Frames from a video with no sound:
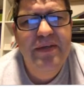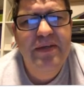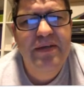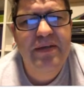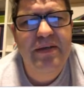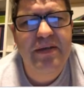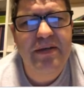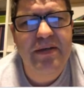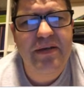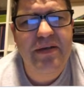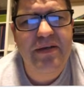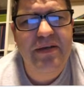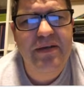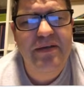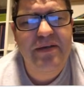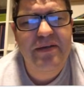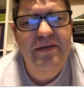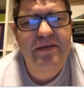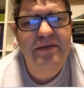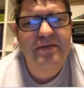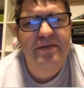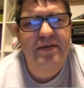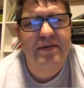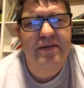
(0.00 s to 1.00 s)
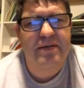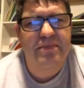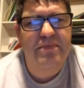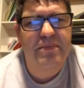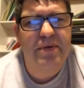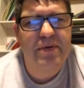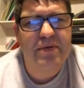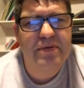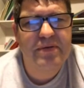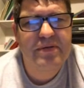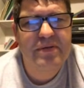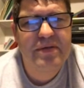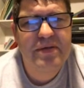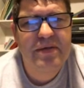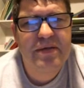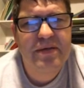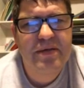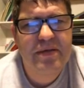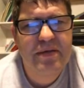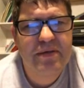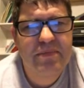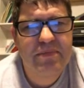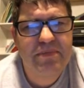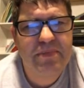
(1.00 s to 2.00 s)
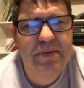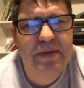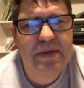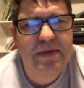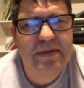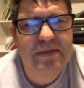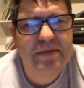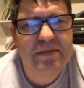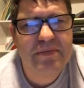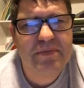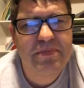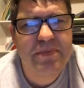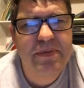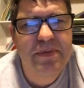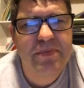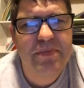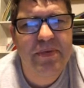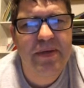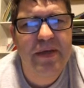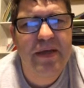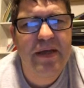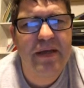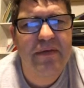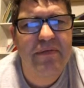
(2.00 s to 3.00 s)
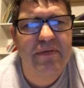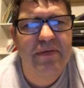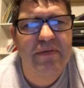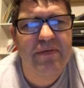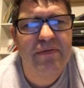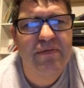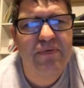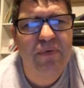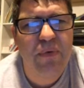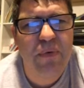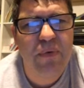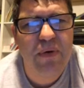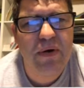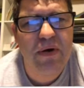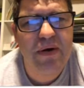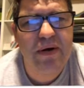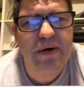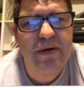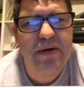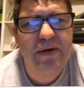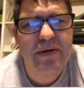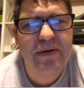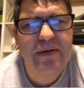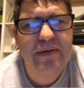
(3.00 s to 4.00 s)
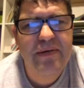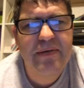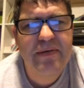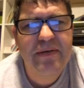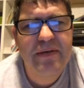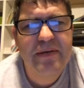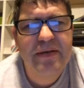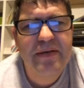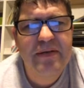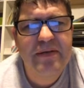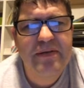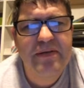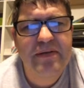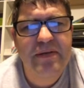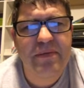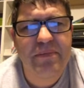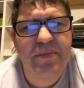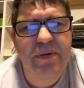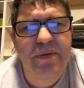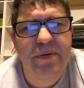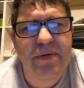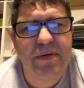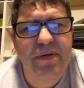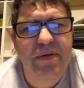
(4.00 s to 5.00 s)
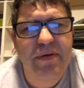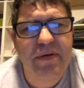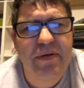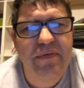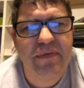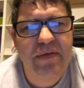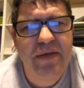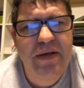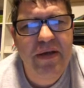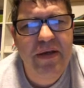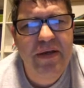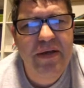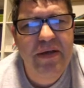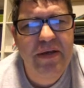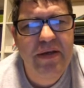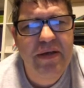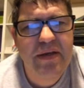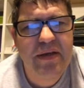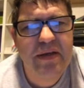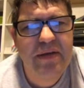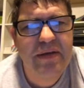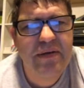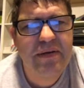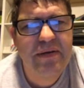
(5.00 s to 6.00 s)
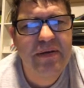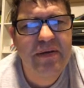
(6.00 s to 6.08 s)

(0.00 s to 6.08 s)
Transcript: It looks like the most pets people have is 4. Some people don't have any.